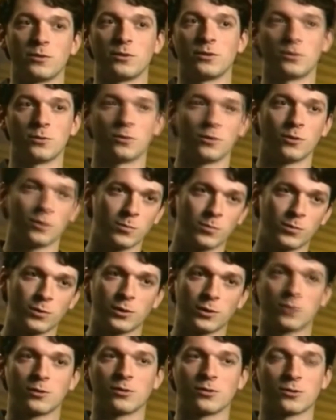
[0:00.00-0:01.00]
door, the
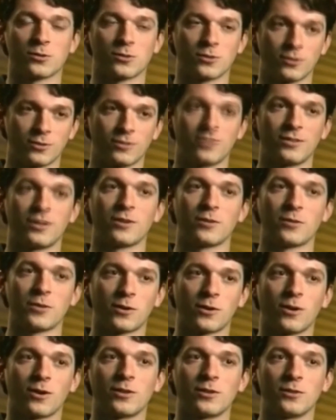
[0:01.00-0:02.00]
bullet holes are
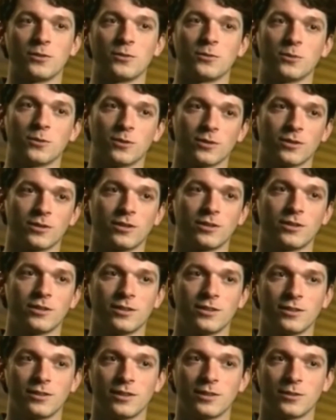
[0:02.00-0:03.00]
they're on the door.
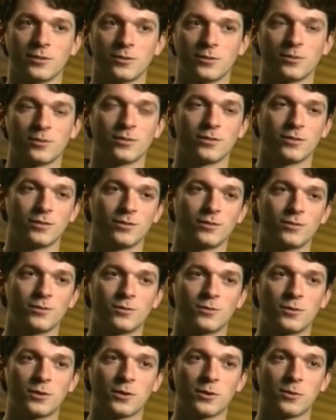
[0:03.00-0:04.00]
They
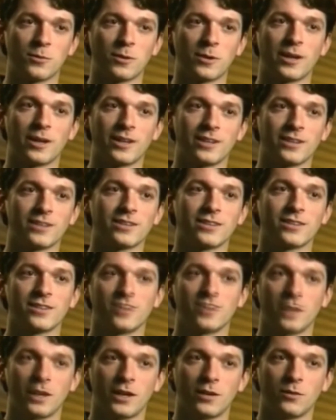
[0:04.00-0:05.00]
don't go away.
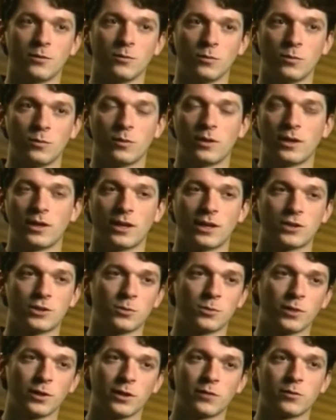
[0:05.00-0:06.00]
And as you
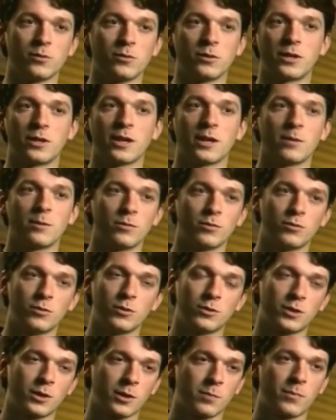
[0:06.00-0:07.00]
play through the game, if
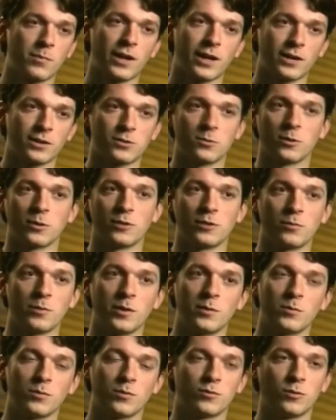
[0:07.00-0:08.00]
you come back to where you've
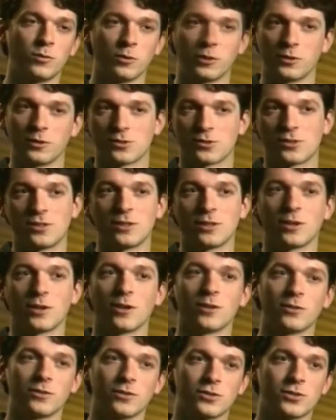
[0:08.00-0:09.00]
been before, you'll see
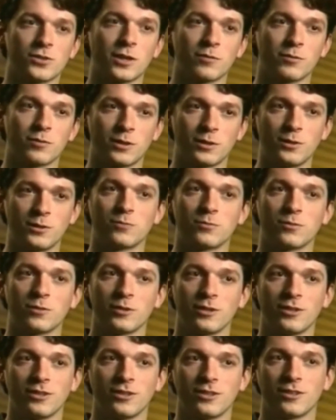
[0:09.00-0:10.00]
all the stuff that
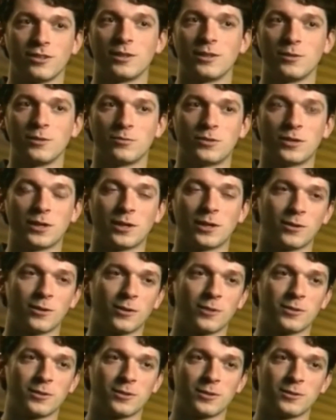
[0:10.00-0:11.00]
you've done,
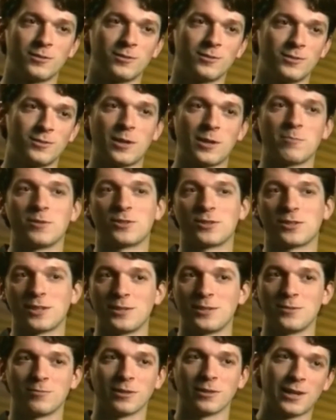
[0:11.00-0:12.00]
all the damage
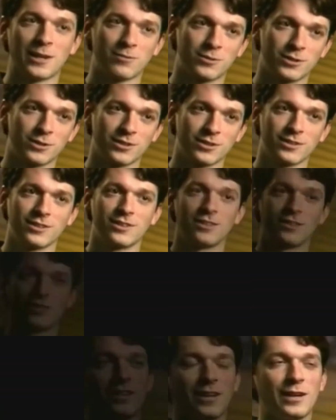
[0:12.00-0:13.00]
that you've left.
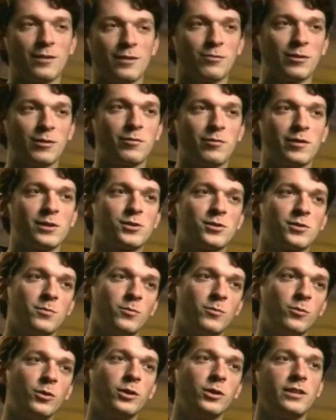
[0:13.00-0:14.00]
Half-Life has
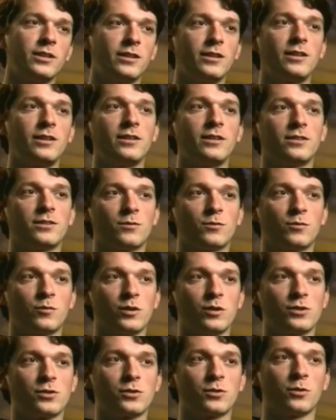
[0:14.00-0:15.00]
some really neat
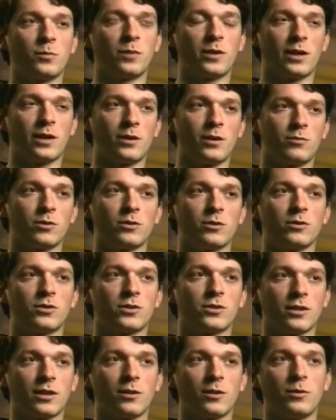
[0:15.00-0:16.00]
physical
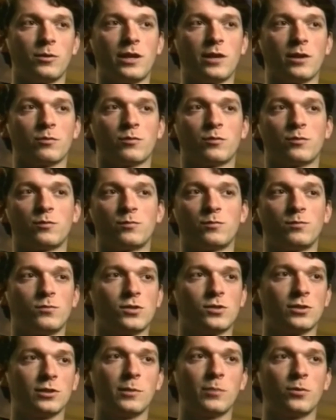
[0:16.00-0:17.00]
behaviors. We have
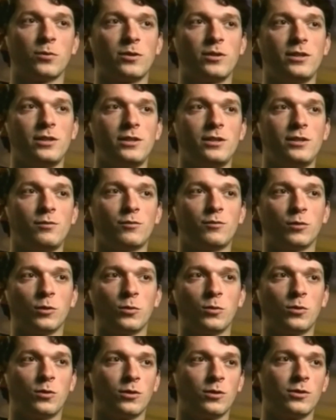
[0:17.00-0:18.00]
slippery
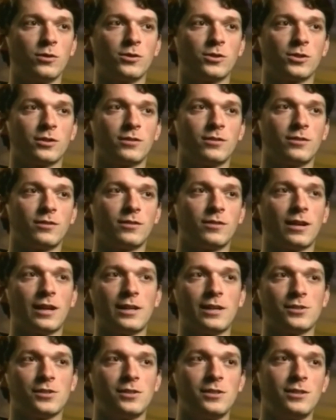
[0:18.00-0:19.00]
floors and
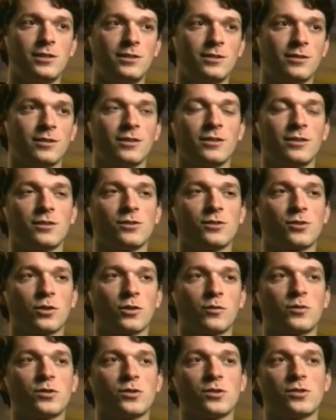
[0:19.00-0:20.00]
icy
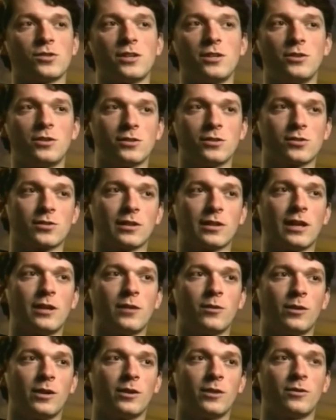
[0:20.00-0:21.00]
surfaces that you can slide
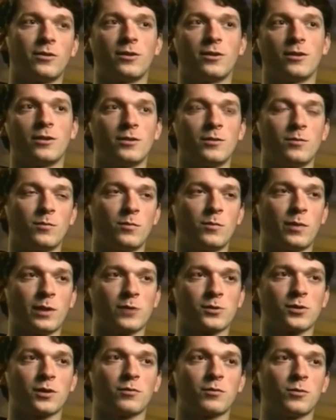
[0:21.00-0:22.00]
around on and
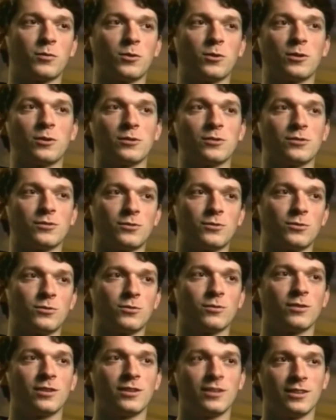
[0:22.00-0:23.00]
bounce off the walls and
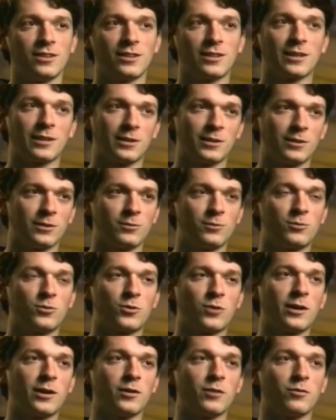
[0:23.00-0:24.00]
kind of
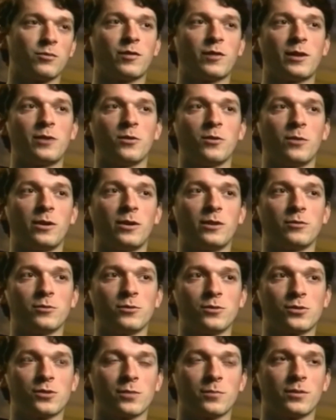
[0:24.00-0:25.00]
try to find your way
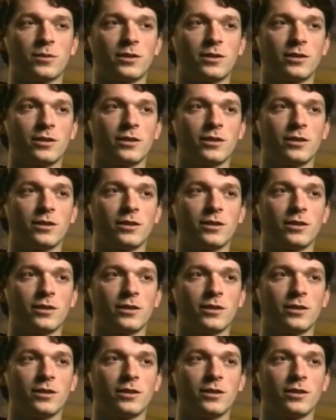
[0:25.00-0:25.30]
through something.